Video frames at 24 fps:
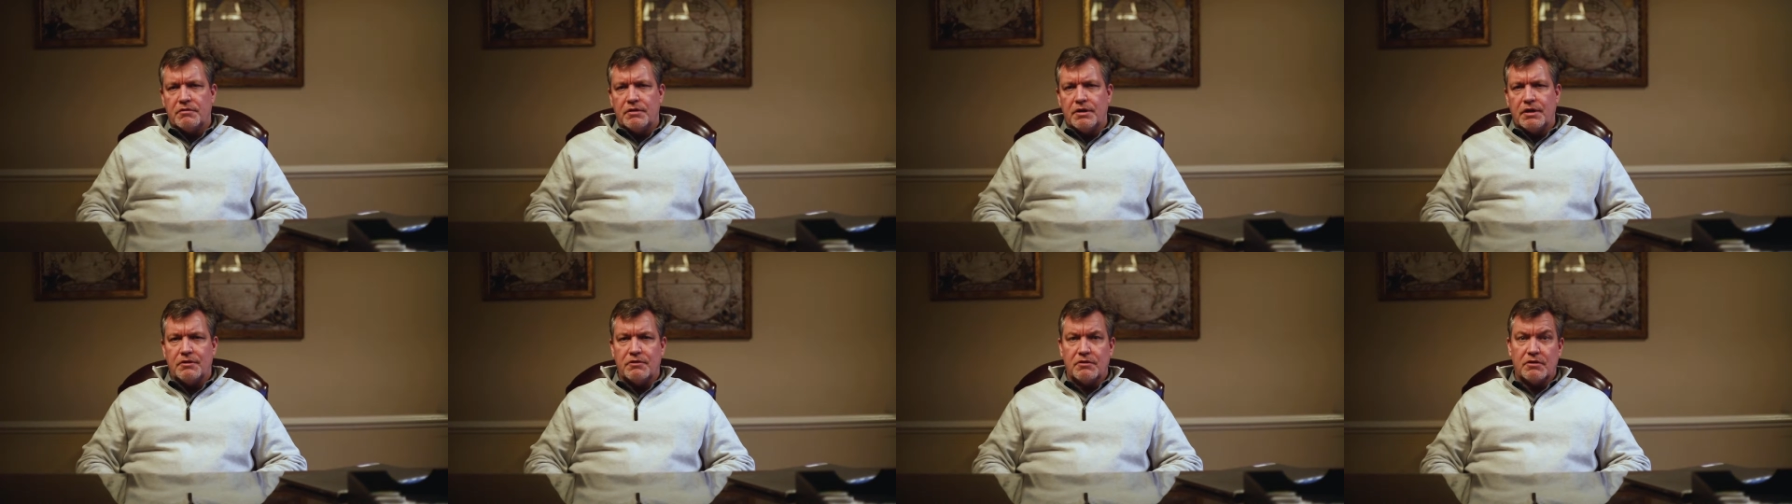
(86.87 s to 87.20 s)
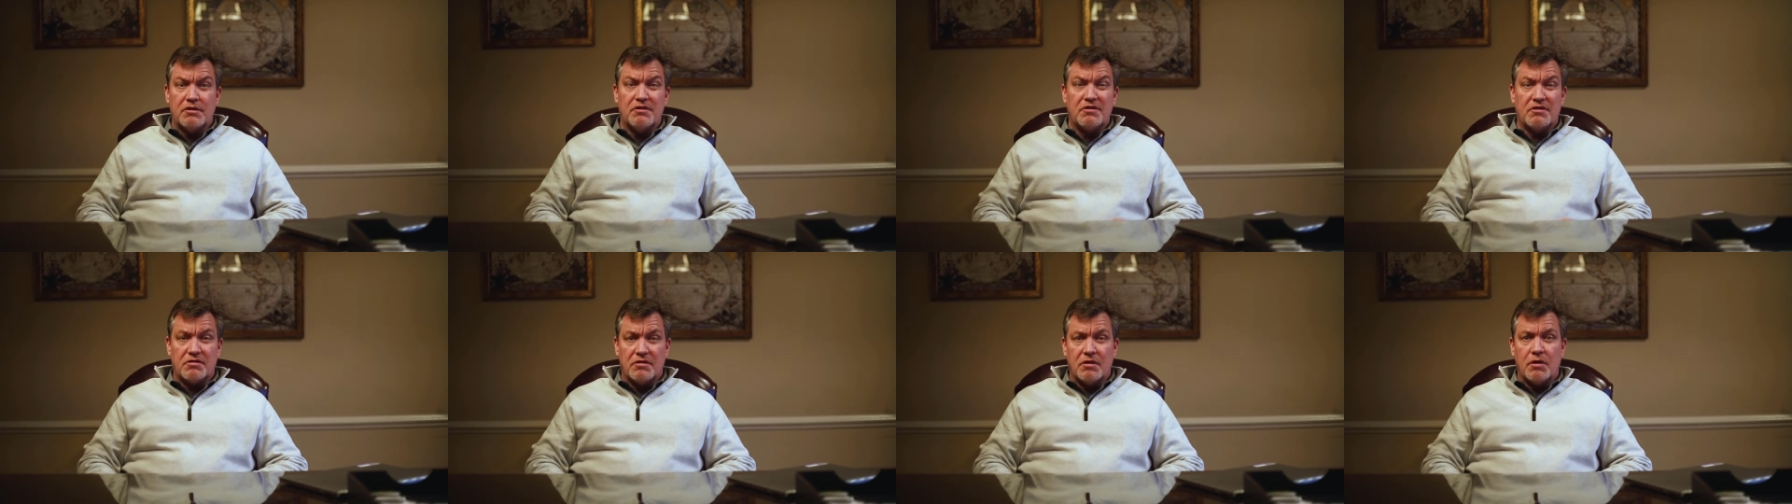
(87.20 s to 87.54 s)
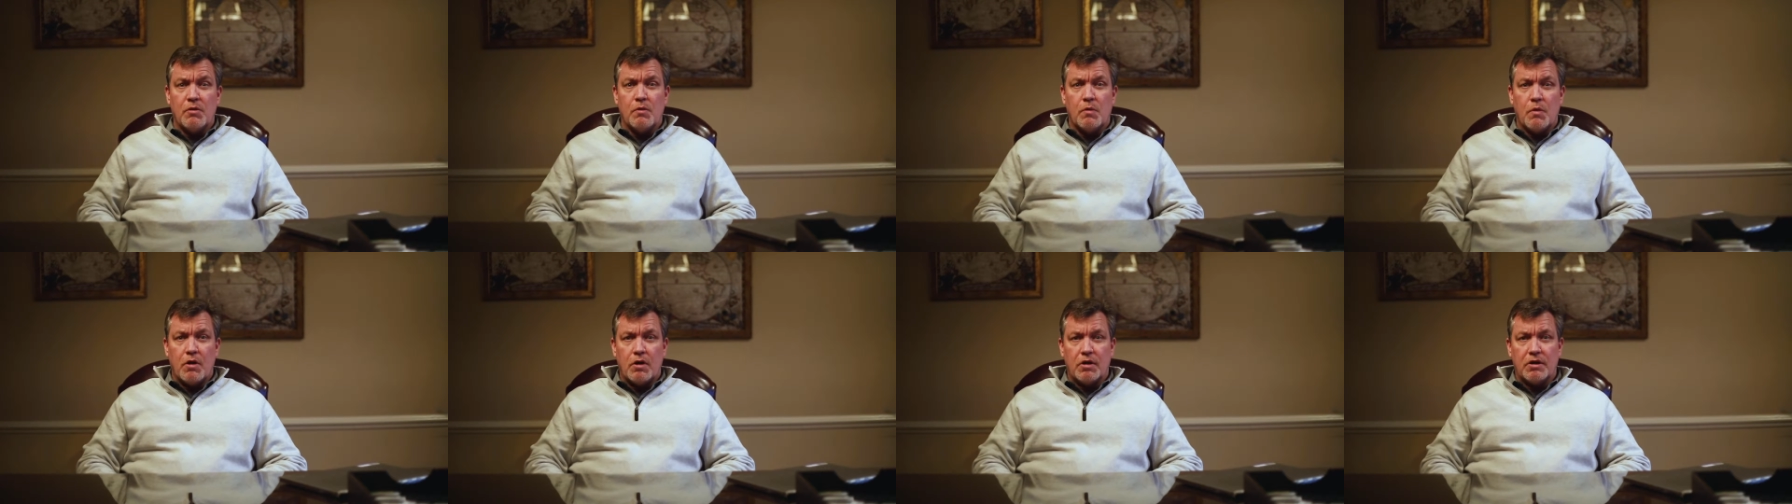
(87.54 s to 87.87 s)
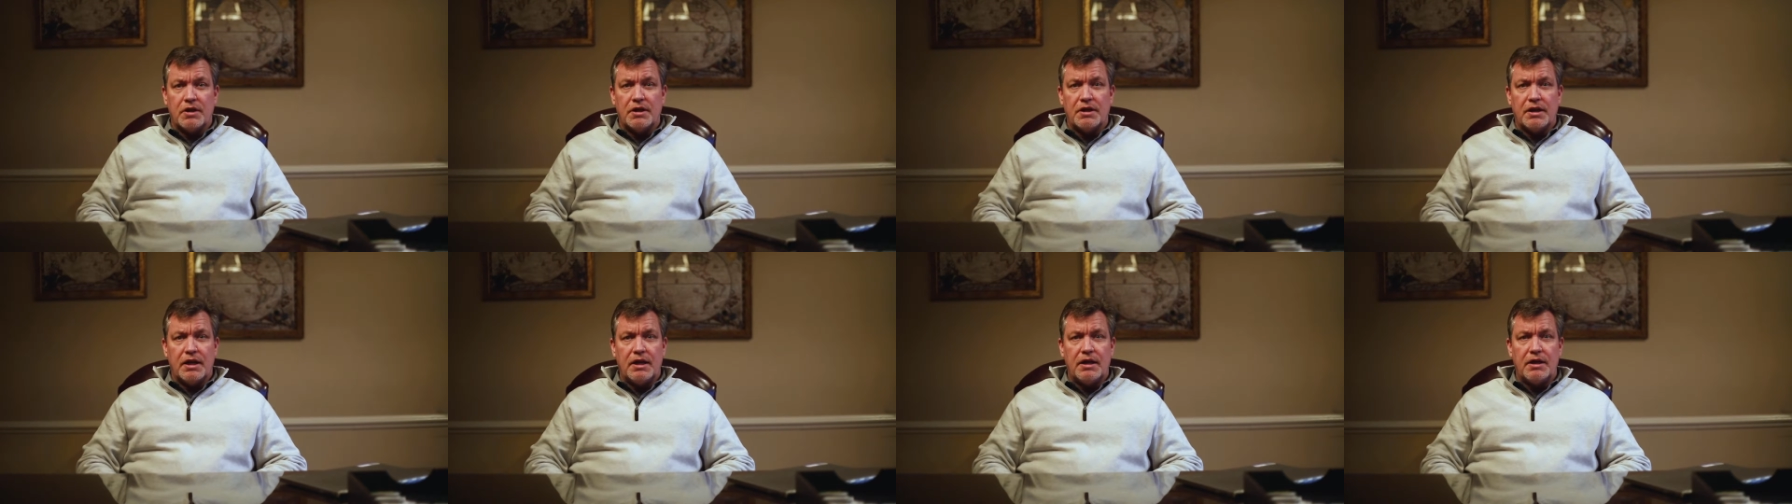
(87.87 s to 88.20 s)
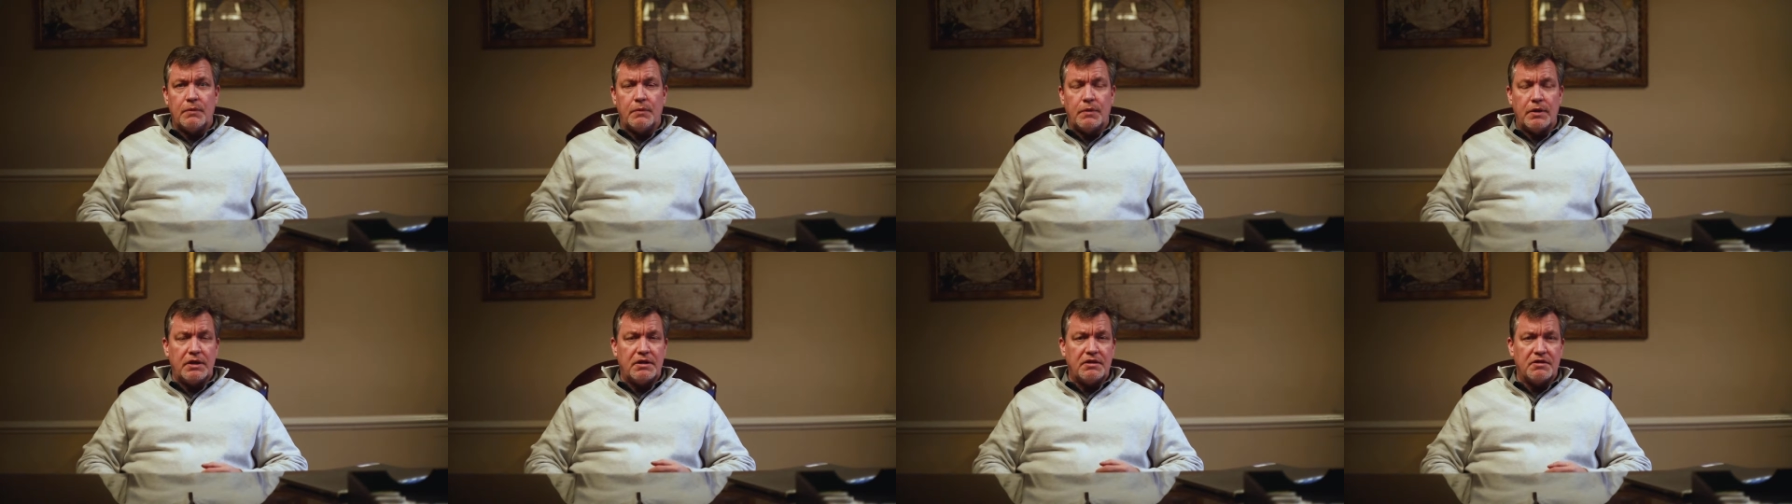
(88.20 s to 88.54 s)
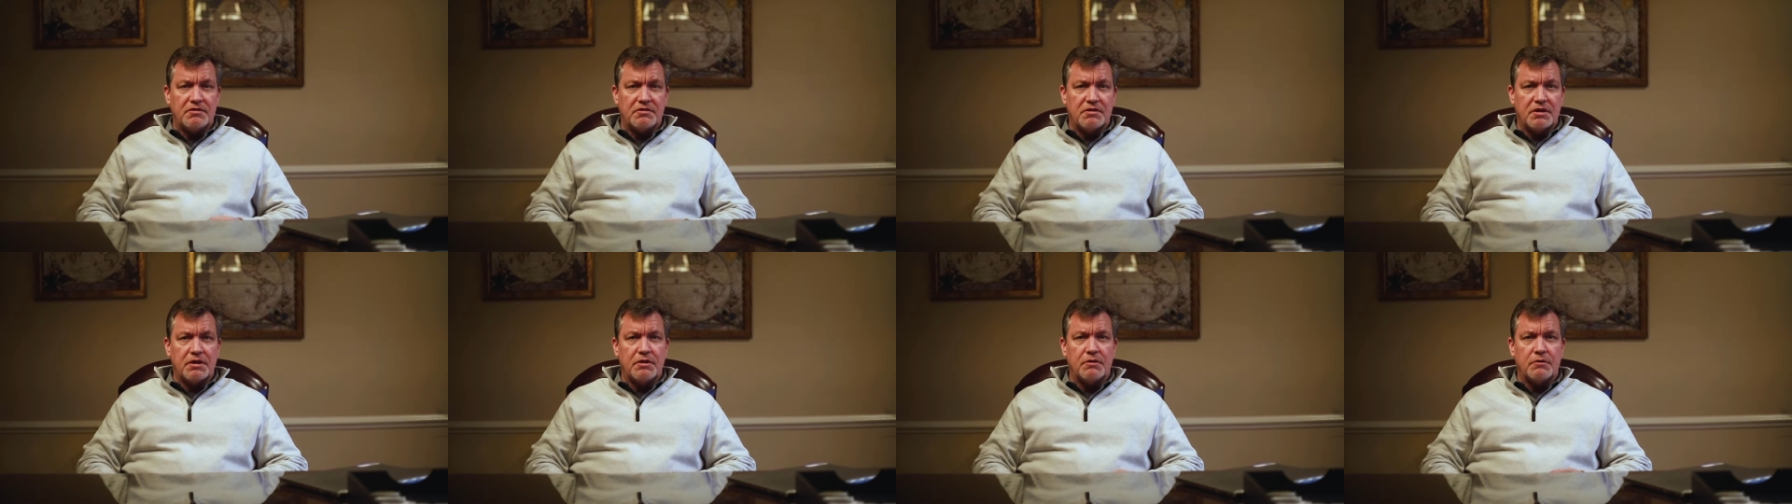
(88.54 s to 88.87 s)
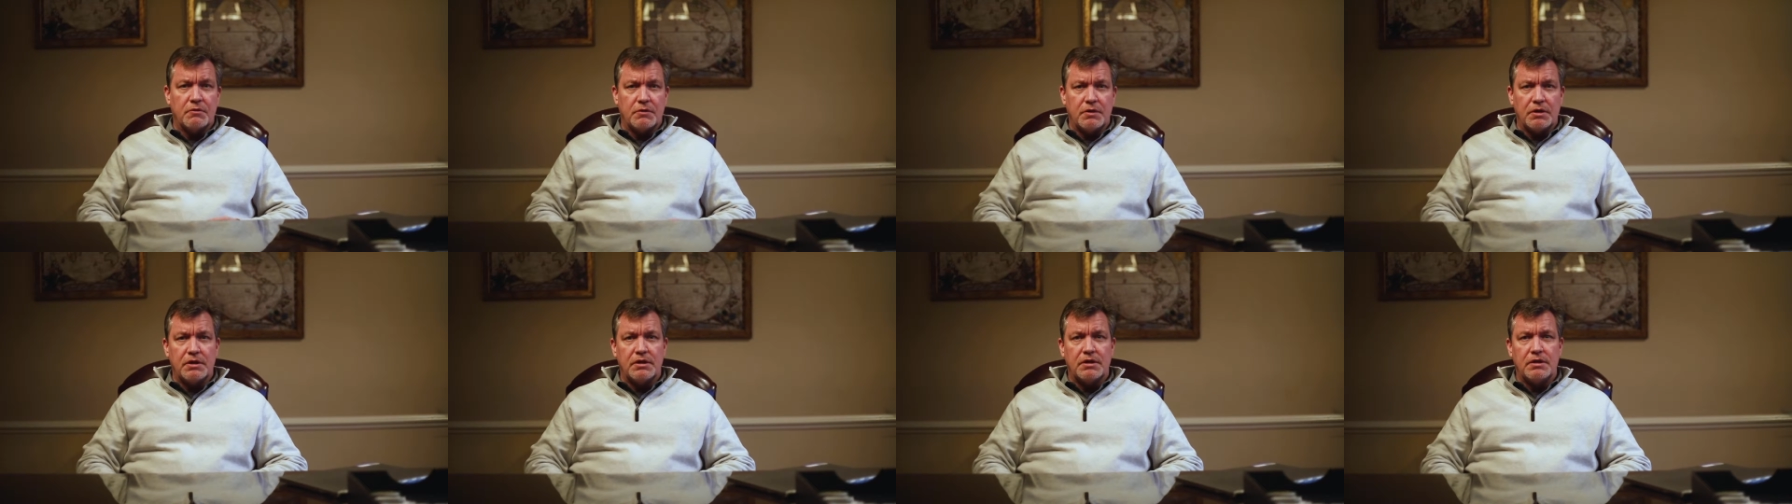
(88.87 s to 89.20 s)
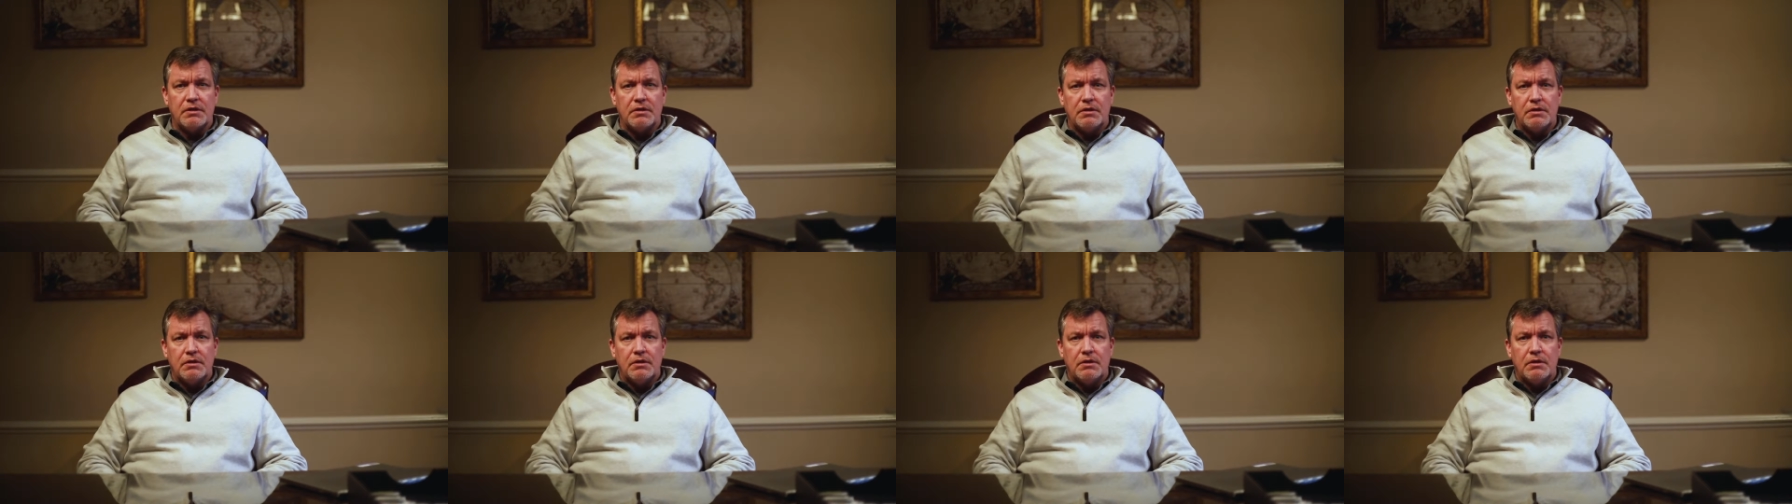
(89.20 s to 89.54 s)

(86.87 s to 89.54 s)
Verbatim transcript: Now they're going to slow walk it anyway because they don't really